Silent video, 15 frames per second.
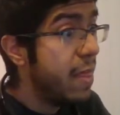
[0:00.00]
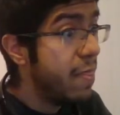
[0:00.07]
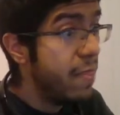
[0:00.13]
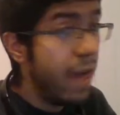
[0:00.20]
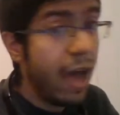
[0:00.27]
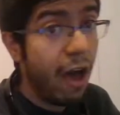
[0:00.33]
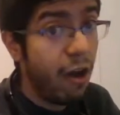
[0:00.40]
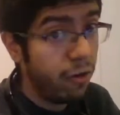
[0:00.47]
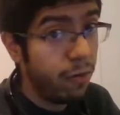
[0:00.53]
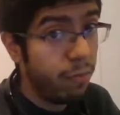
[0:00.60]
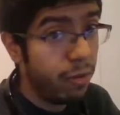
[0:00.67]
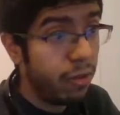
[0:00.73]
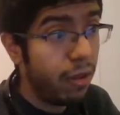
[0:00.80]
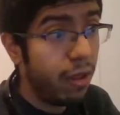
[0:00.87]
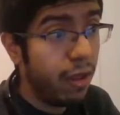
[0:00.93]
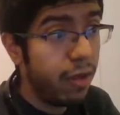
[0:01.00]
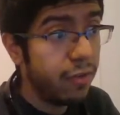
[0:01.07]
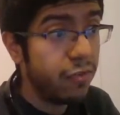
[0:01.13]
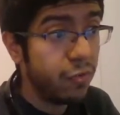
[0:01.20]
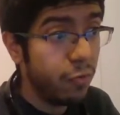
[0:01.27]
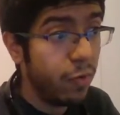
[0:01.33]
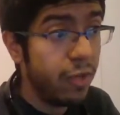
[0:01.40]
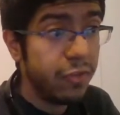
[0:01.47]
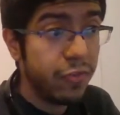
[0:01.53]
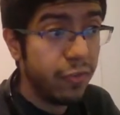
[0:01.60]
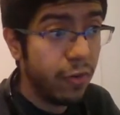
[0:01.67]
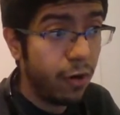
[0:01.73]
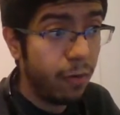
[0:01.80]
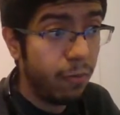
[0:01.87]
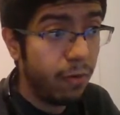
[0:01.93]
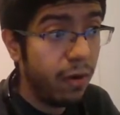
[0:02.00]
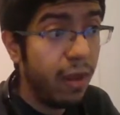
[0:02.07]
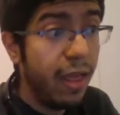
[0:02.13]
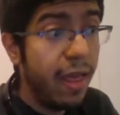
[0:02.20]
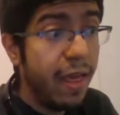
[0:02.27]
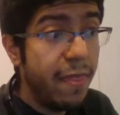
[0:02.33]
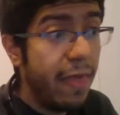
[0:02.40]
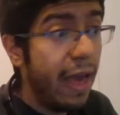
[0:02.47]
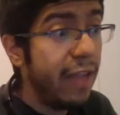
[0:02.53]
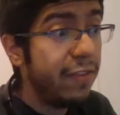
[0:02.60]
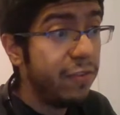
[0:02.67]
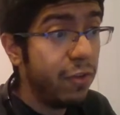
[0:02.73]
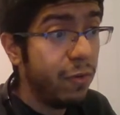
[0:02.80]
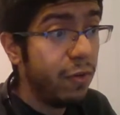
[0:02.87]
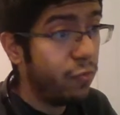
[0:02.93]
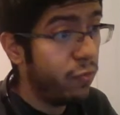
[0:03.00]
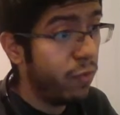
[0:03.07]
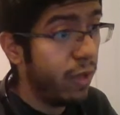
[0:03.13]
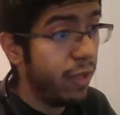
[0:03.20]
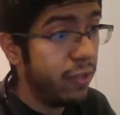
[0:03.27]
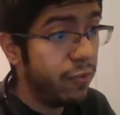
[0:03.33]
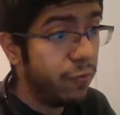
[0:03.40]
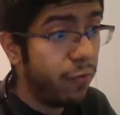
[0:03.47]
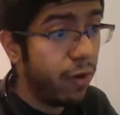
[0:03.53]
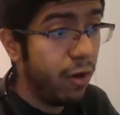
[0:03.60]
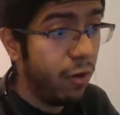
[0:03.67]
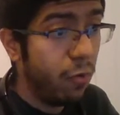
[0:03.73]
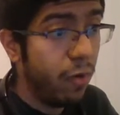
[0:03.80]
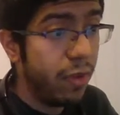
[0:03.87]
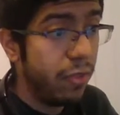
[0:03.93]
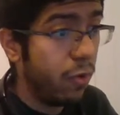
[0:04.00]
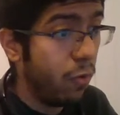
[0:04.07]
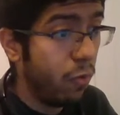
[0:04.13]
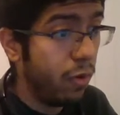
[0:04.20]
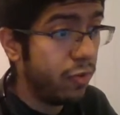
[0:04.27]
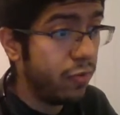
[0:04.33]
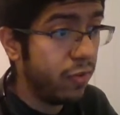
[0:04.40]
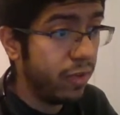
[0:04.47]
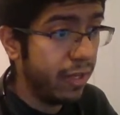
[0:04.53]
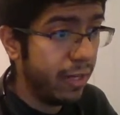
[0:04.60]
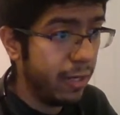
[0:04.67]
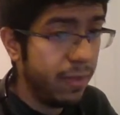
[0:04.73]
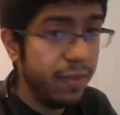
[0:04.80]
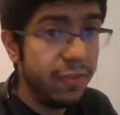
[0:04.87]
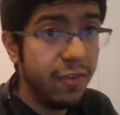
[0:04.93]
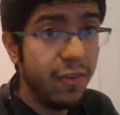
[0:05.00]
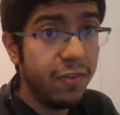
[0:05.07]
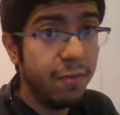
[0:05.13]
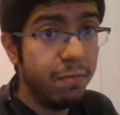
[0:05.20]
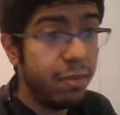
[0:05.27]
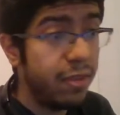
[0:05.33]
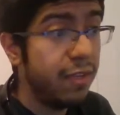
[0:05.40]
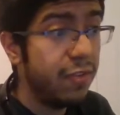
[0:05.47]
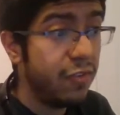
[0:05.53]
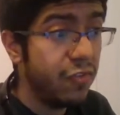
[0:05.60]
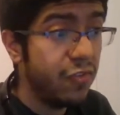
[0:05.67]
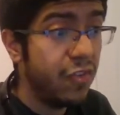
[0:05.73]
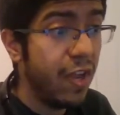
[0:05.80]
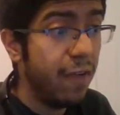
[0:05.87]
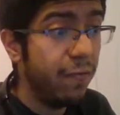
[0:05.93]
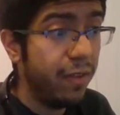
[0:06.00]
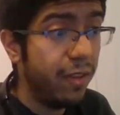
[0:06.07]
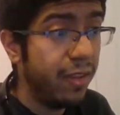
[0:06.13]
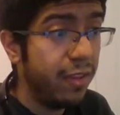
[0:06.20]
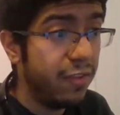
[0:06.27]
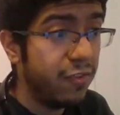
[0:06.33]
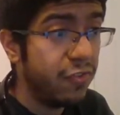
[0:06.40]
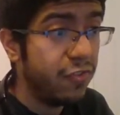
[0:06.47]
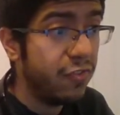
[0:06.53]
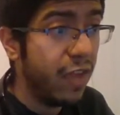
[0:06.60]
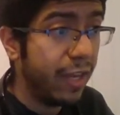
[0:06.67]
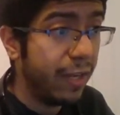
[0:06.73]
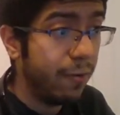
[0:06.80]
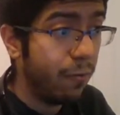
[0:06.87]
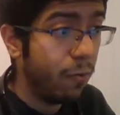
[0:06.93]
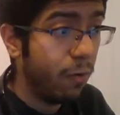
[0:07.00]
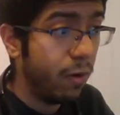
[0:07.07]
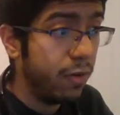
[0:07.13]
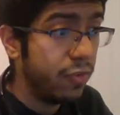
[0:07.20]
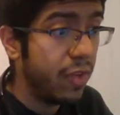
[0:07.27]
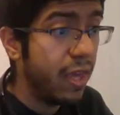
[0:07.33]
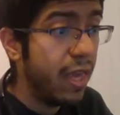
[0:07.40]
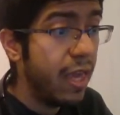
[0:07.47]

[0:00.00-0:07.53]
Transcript: That honor belongs to Rusted Armor. That series is far and away the worst looking anime this season, but this is definitely the second worst.